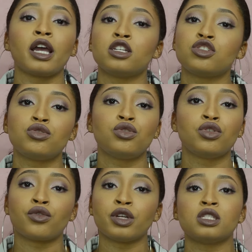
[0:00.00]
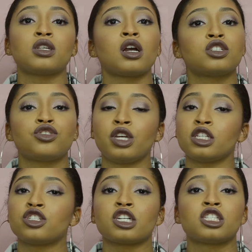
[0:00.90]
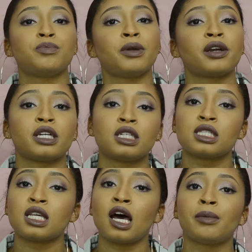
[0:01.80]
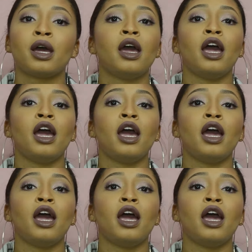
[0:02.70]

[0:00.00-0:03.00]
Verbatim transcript: as you do the research you get your experience up